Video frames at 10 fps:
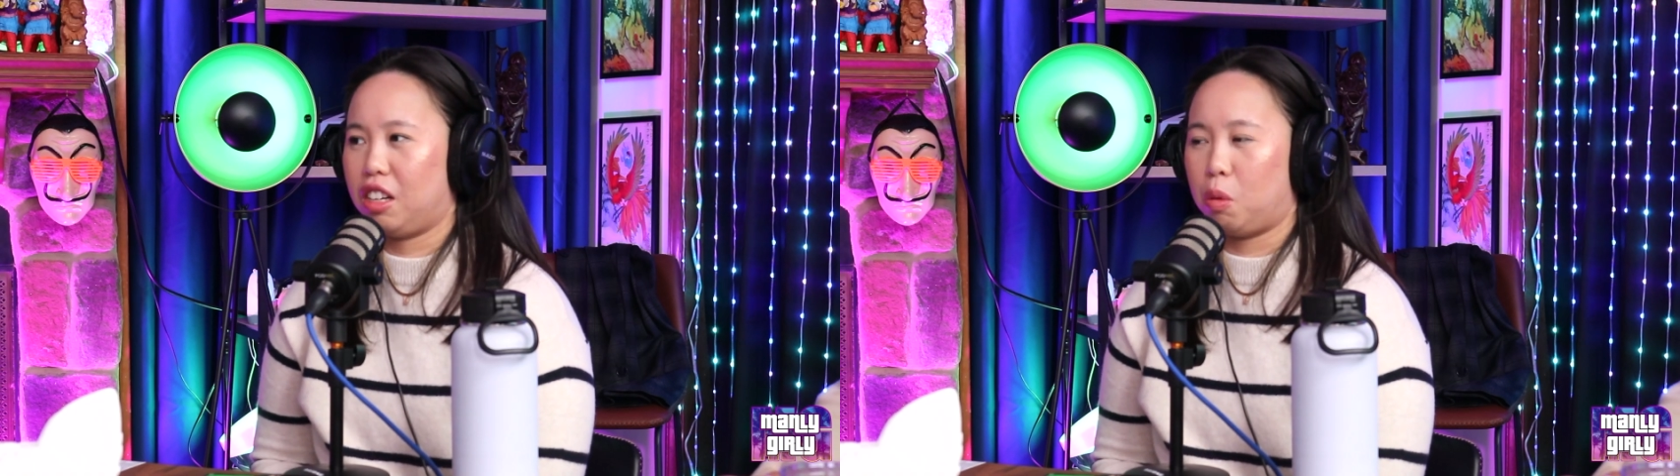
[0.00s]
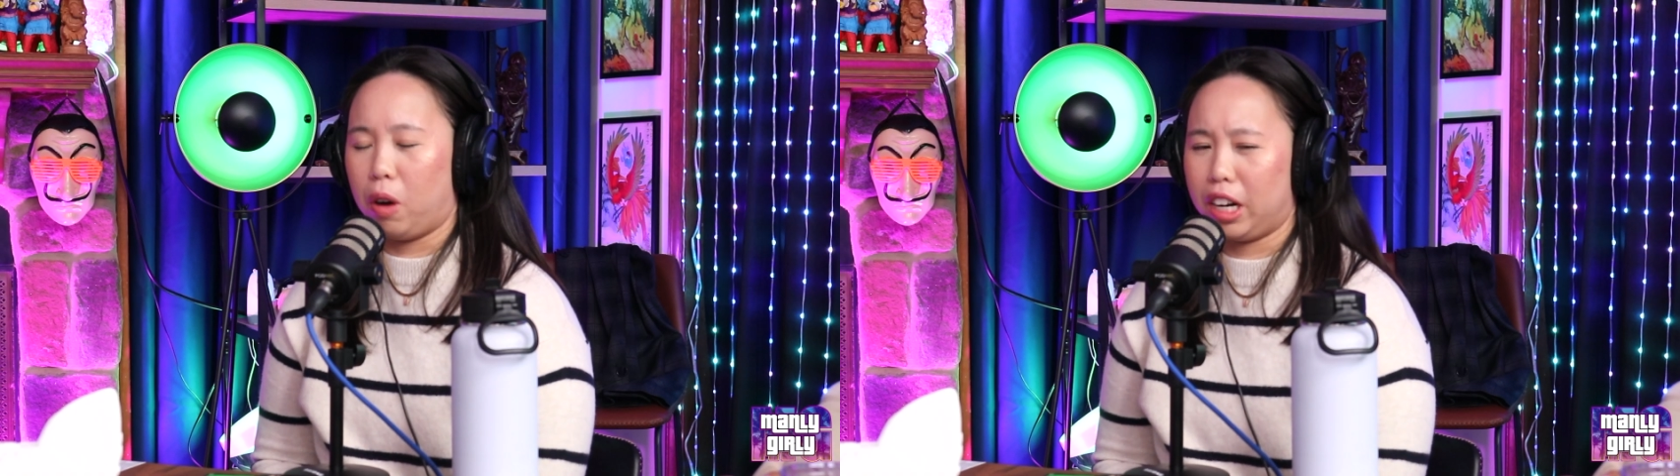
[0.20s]

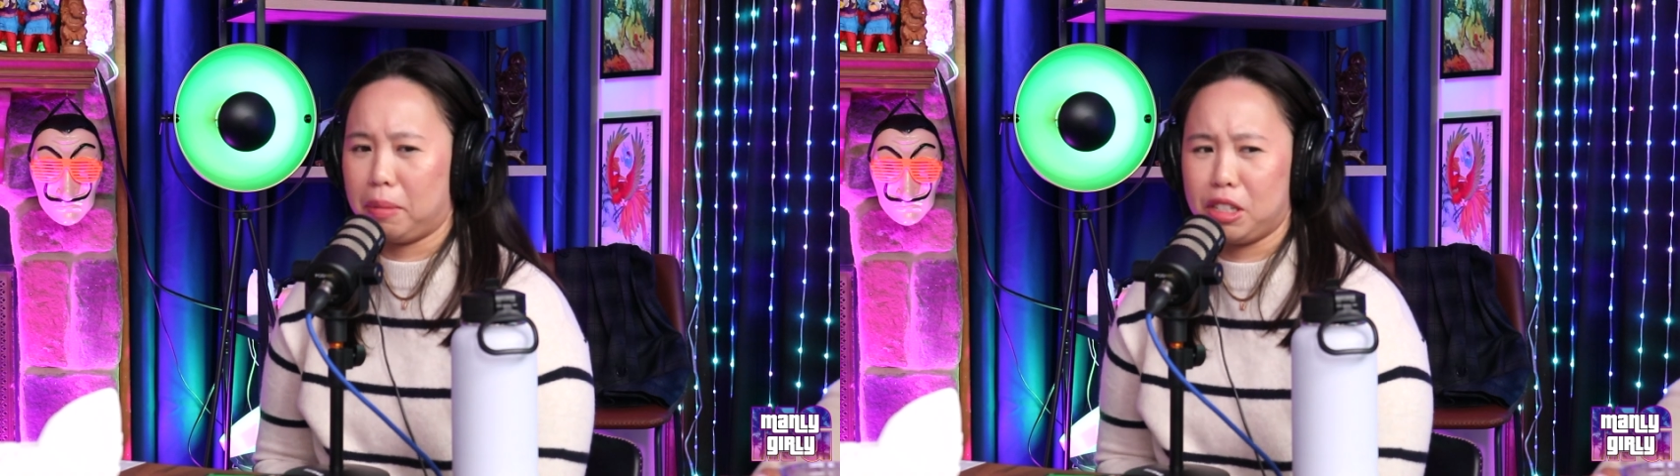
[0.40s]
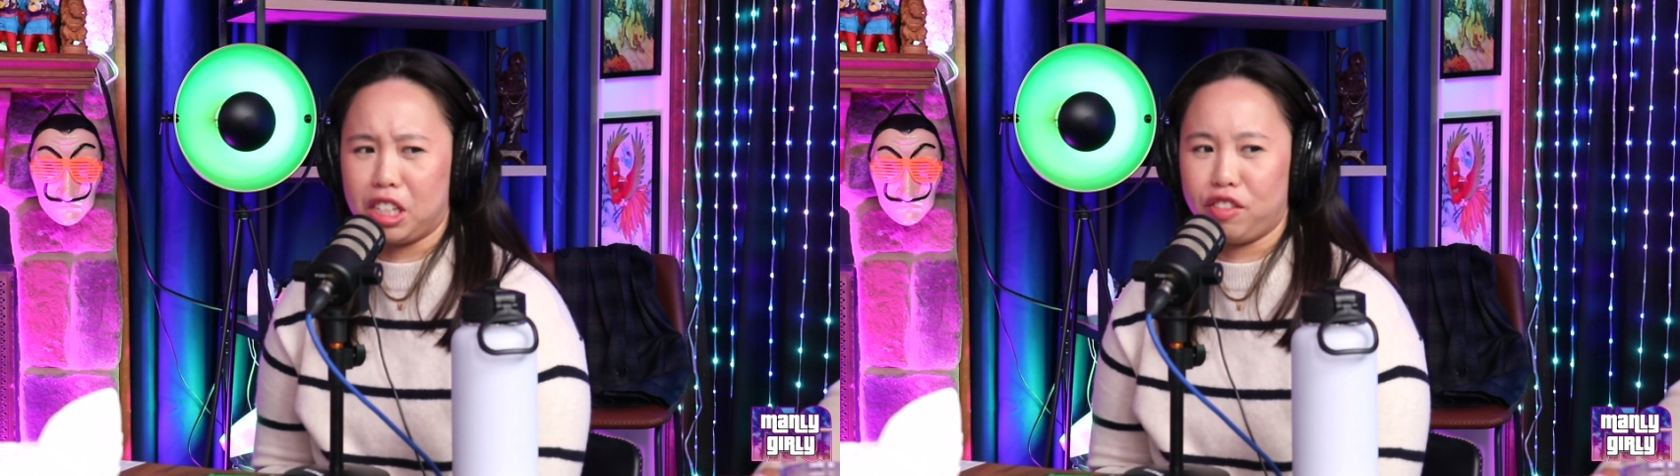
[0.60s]
wanting
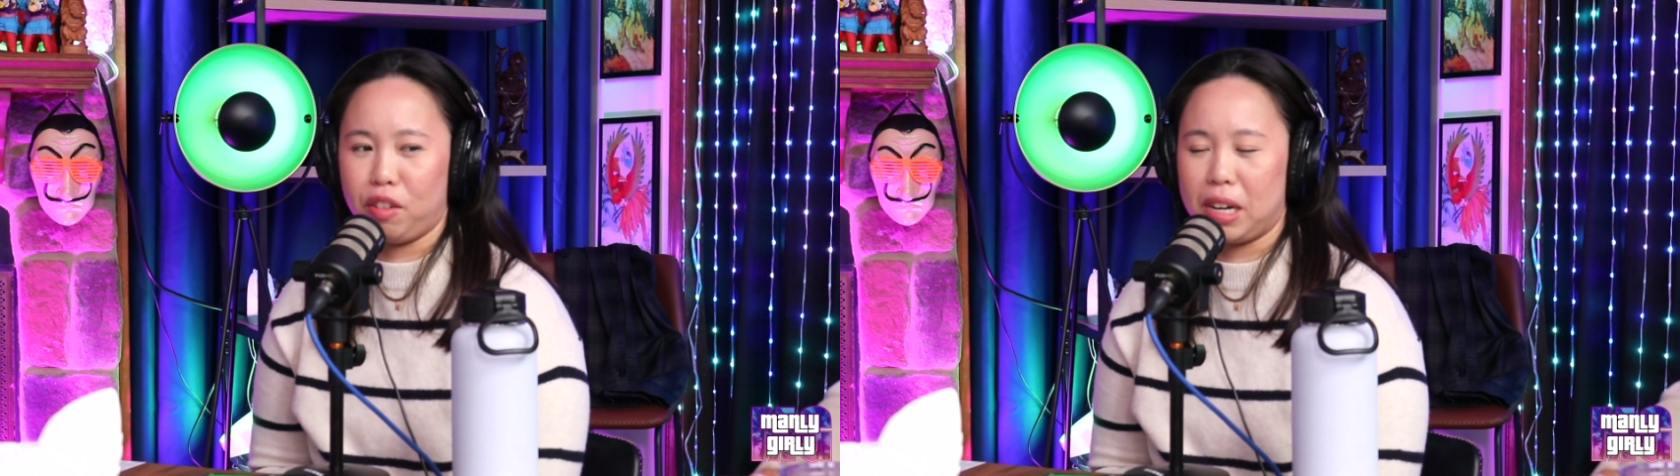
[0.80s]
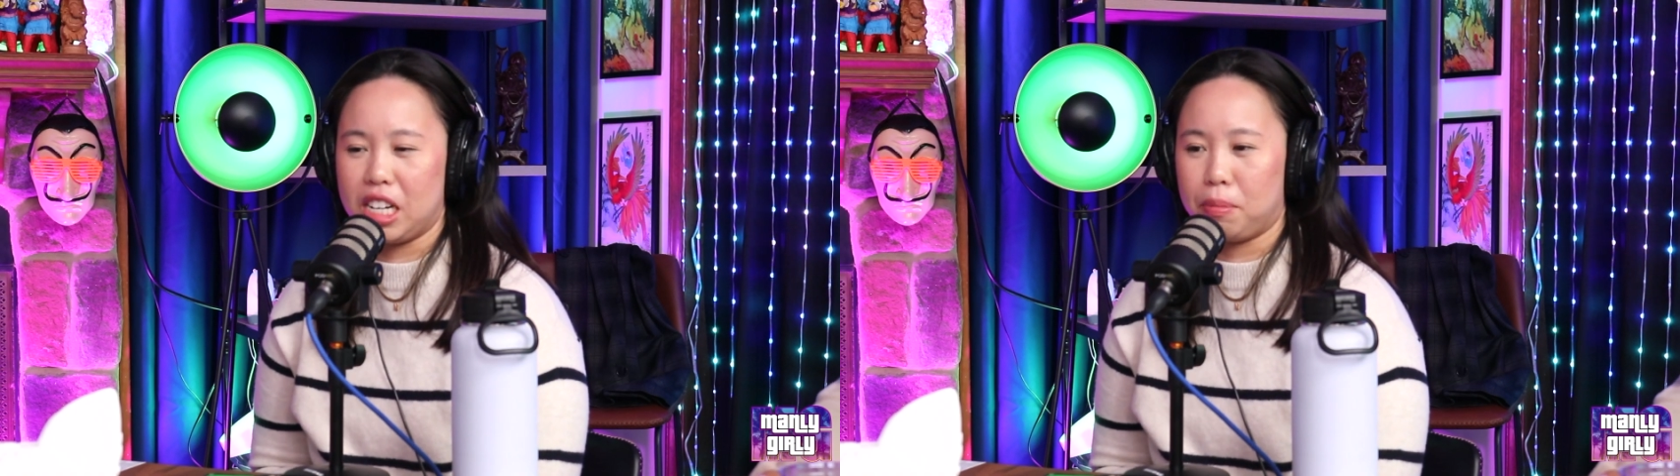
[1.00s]
me to give up
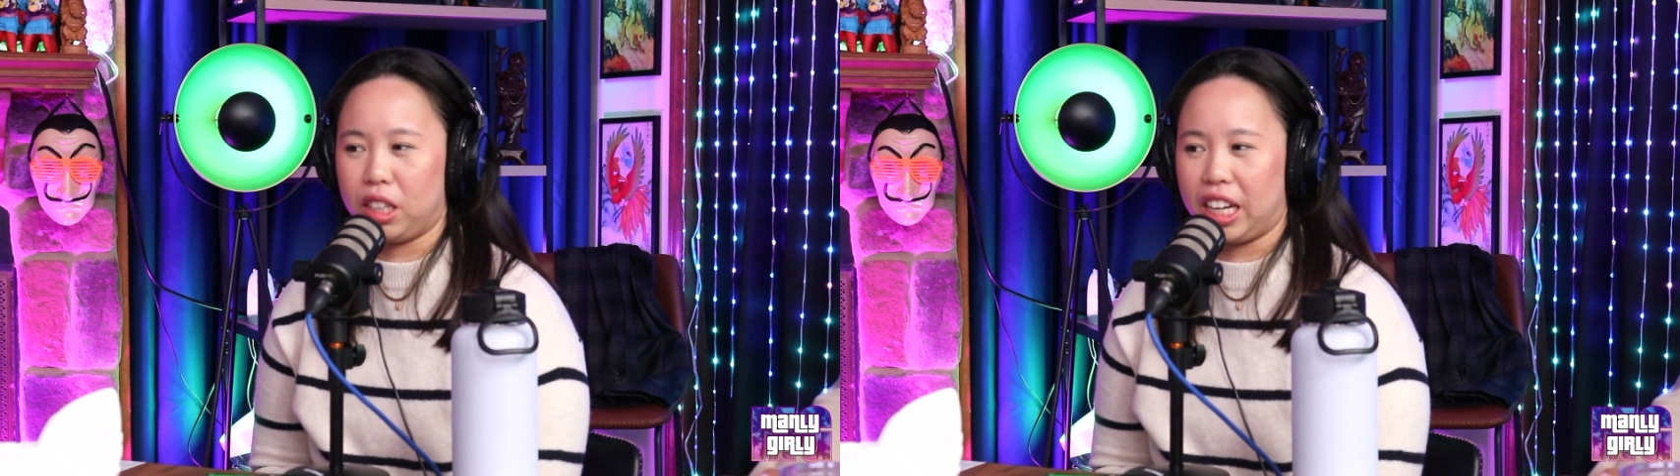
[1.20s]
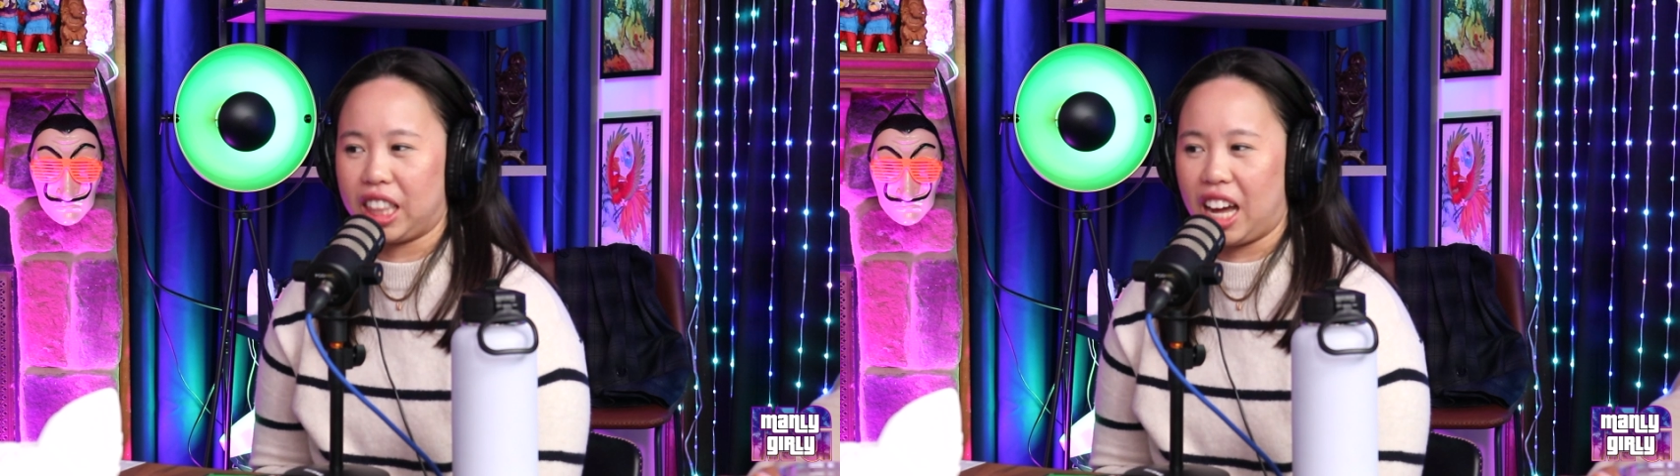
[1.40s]
my number
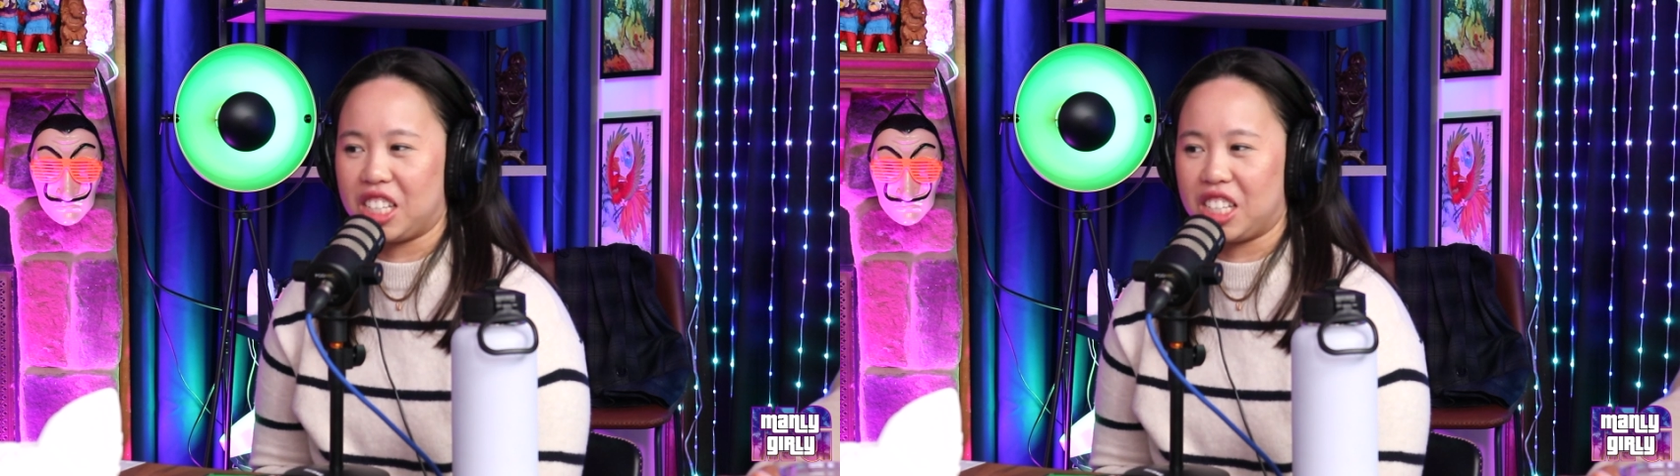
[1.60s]
like that.